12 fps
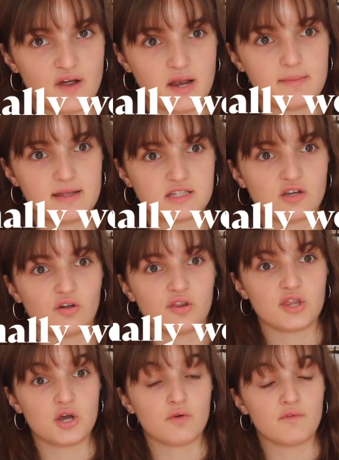vitamins,
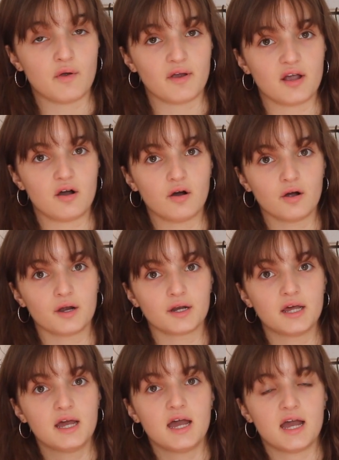although very hard.